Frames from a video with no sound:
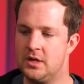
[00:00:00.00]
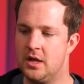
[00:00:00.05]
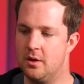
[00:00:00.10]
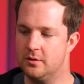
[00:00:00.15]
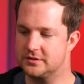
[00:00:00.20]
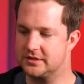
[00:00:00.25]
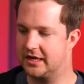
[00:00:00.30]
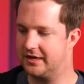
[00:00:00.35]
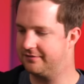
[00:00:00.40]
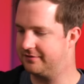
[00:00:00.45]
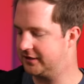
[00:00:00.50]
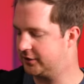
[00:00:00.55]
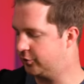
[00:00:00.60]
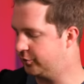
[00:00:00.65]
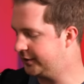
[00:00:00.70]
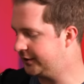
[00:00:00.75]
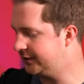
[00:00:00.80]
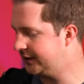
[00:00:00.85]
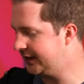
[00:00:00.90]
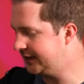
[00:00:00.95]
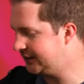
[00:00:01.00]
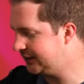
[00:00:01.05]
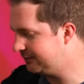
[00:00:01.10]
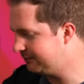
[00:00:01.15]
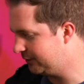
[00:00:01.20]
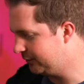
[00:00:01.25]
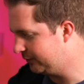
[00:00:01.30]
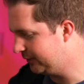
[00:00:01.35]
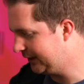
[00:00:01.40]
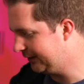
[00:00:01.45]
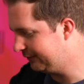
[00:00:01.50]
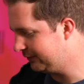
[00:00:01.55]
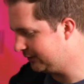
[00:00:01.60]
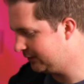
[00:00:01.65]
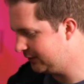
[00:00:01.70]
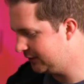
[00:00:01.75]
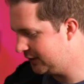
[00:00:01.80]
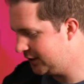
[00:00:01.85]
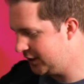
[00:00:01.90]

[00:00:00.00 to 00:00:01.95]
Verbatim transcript: That was kind of like a weird ending, but whatever.